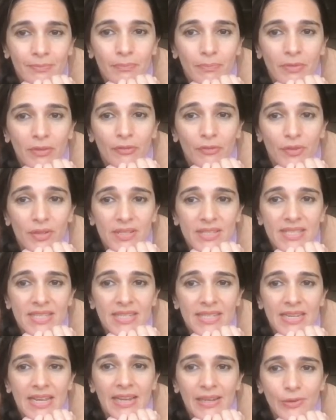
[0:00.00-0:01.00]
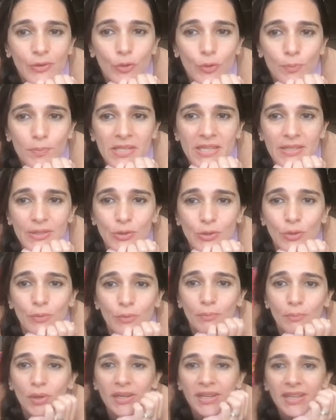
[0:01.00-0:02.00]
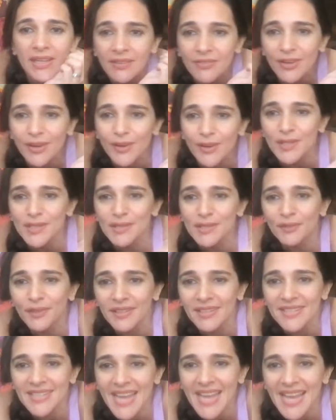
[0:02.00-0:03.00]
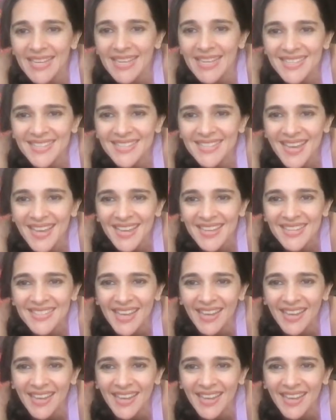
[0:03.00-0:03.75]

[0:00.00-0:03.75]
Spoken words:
The versatile group says good morning, very difficult exercise.